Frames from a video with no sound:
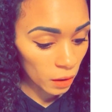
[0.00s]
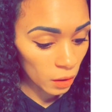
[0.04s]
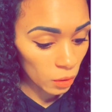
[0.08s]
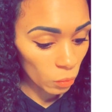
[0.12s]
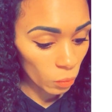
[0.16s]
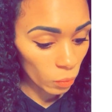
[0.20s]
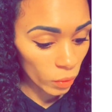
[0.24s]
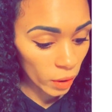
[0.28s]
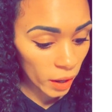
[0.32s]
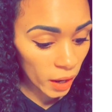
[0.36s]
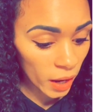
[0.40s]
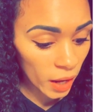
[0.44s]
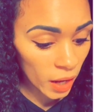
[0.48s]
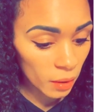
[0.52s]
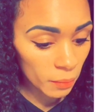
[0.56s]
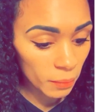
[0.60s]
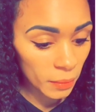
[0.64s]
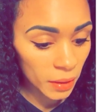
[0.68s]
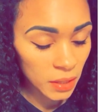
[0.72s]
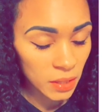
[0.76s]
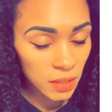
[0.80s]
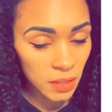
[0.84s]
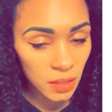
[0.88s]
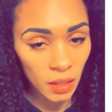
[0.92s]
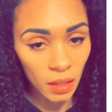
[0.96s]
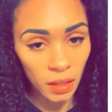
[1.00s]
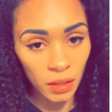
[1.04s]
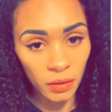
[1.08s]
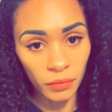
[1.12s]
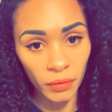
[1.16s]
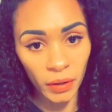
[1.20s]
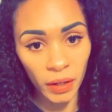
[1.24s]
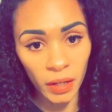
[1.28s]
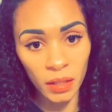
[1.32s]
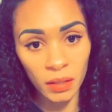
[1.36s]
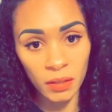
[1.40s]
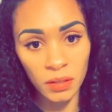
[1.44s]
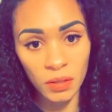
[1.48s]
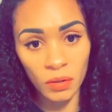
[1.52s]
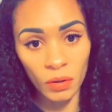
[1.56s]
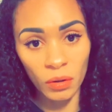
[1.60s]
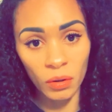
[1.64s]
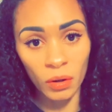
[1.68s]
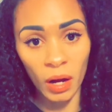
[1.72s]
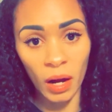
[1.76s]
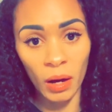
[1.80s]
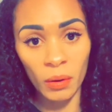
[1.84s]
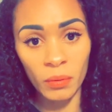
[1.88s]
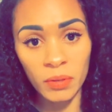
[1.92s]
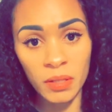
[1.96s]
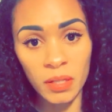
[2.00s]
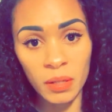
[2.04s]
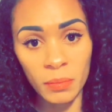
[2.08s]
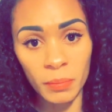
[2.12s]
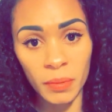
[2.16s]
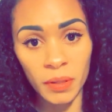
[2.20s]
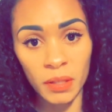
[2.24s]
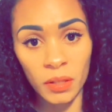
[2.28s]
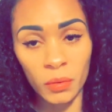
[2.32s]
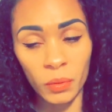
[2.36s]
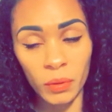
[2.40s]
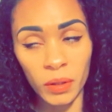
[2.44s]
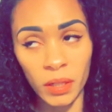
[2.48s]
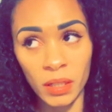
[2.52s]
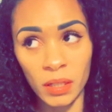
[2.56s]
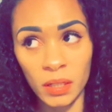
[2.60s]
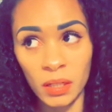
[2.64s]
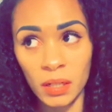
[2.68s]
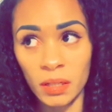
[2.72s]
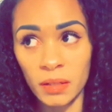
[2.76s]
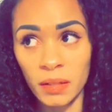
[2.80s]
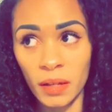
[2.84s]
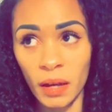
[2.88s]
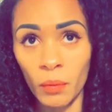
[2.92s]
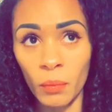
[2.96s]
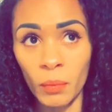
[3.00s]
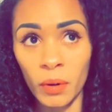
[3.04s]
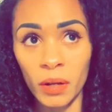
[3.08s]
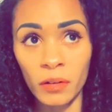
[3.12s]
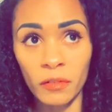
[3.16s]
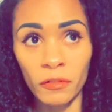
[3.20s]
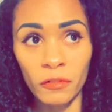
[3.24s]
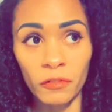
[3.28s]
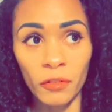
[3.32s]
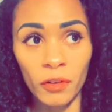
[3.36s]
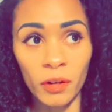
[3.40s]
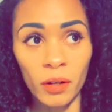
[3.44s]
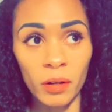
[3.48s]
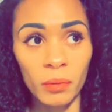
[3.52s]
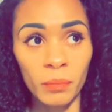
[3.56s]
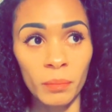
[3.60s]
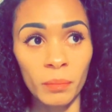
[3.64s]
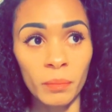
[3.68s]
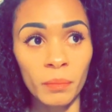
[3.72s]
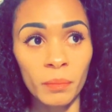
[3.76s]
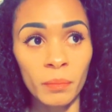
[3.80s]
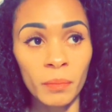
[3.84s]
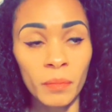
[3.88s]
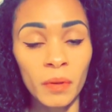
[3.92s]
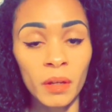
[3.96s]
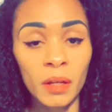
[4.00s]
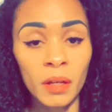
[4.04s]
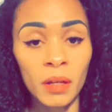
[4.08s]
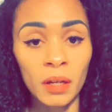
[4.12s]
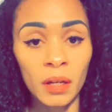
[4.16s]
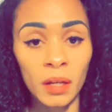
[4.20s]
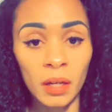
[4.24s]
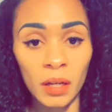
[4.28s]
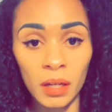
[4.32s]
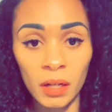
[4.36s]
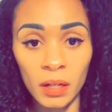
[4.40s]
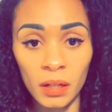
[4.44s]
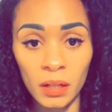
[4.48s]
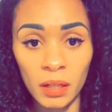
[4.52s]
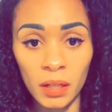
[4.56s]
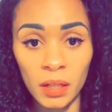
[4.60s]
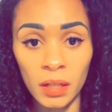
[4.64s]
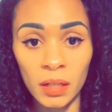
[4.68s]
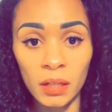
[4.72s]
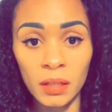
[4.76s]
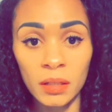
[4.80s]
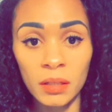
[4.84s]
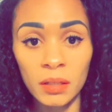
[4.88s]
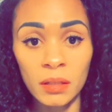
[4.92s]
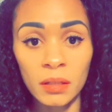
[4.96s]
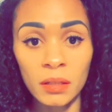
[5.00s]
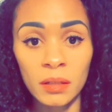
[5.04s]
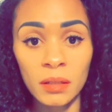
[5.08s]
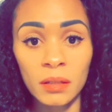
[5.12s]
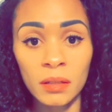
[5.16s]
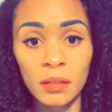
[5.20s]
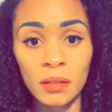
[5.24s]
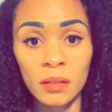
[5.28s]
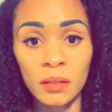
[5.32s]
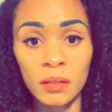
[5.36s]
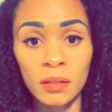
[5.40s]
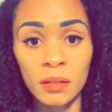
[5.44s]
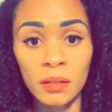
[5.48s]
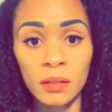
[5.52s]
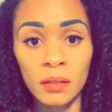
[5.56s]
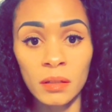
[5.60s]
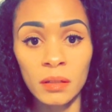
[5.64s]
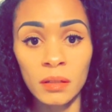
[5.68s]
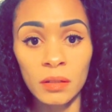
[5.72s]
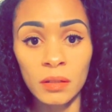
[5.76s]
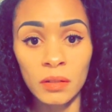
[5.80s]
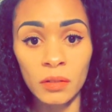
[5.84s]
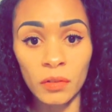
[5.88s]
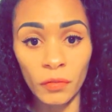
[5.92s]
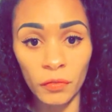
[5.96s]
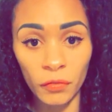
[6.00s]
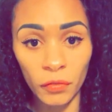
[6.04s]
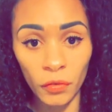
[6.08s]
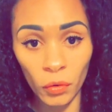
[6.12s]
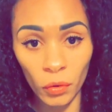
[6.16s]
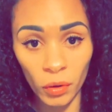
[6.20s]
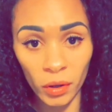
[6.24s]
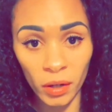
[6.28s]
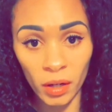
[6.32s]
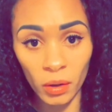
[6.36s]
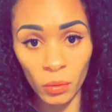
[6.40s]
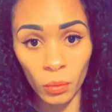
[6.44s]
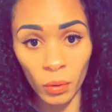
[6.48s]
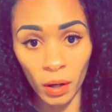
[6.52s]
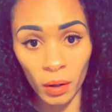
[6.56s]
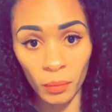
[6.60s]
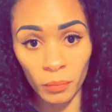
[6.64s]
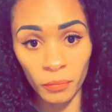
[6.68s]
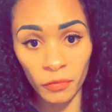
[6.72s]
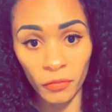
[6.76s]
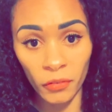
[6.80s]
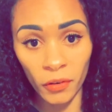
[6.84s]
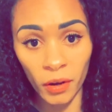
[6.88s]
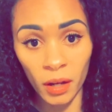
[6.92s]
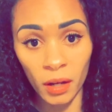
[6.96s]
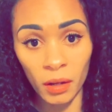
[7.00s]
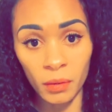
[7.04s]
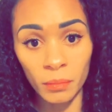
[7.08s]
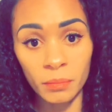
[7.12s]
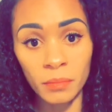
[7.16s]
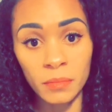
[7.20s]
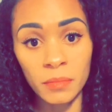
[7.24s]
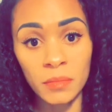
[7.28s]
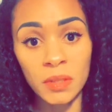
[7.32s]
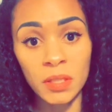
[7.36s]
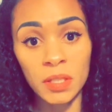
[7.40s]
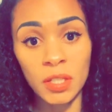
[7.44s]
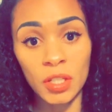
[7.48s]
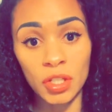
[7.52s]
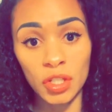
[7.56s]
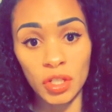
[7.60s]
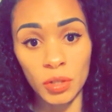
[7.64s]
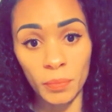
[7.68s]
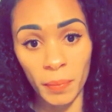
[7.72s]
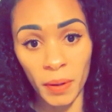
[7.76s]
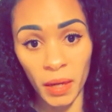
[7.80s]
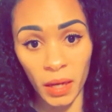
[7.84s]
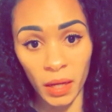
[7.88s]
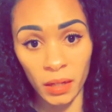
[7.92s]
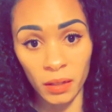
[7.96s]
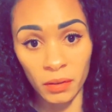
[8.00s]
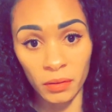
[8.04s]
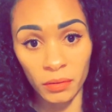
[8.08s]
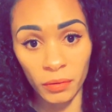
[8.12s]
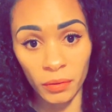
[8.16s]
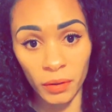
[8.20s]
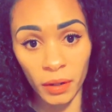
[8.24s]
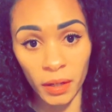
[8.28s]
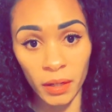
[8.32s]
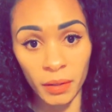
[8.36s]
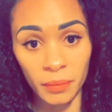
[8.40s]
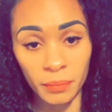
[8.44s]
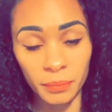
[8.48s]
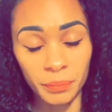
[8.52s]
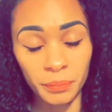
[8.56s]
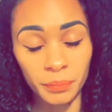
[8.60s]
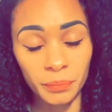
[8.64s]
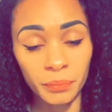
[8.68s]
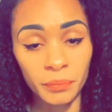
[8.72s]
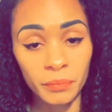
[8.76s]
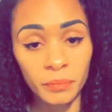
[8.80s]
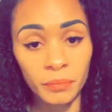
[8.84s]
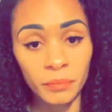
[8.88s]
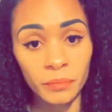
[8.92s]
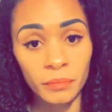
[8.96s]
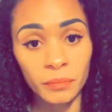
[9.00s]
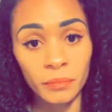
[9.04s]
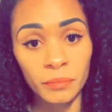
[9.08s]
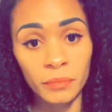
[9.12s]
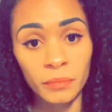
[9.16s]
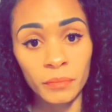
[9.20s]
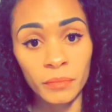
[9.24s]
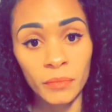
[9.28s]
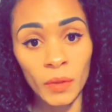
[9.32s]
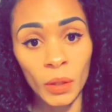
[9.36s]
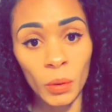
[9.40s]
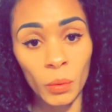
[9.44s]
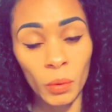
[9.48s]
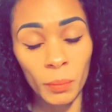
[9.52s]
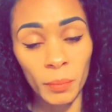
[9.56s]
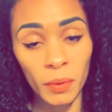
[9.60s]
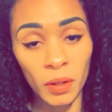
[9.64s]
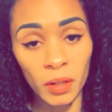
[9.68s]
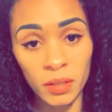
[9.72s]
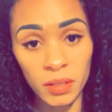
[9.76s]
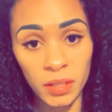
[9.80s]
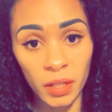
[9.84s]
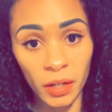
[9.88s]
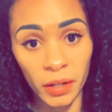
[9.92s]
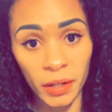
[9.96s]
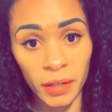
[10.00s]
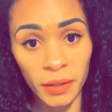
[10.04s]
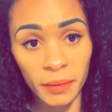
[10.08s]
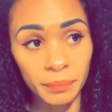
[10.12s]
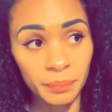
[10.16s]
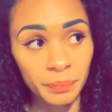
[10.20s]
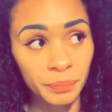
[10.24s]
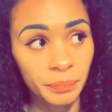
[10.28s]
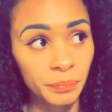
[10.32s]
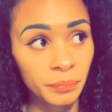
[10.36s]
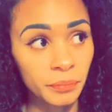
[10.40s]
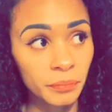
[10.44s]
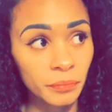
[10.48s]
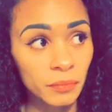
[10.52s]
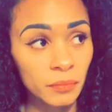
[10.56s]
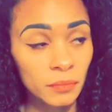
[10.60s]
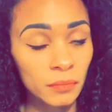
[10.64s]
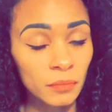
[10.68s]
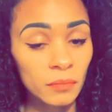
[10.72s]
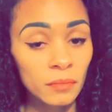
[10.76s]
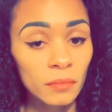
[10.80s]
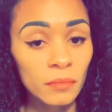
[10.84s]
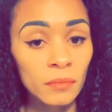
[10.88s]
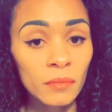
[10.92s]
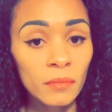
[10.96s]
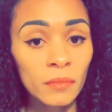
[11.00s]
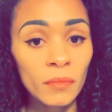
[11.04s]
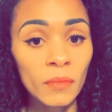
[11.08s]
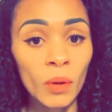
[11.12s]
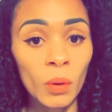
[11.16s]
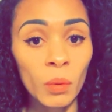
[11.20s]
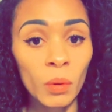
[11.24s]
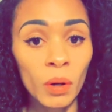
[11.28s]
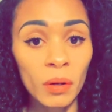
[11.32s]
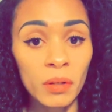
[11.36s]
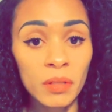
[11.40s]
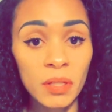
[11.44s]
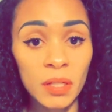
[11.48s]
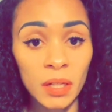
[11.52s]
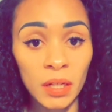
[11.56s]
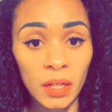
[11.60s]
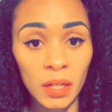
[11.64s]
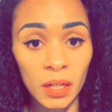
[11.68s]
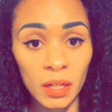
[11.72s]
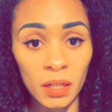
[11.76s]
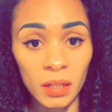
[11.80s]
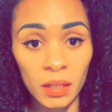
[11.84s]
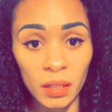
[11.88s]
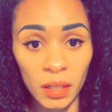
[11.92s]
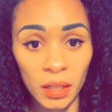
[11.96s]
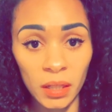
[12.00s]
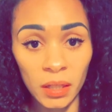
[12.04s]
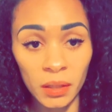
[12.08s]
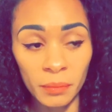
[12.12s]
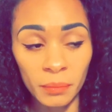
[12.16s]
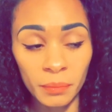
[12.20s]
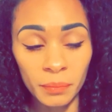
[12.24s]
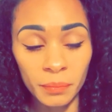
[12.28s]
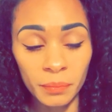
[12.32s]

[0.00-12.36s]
When I had my son, right, so I was in between because I went from Italy to Florida, where I'm from, to Japan, right? We're military. When I was in Italy,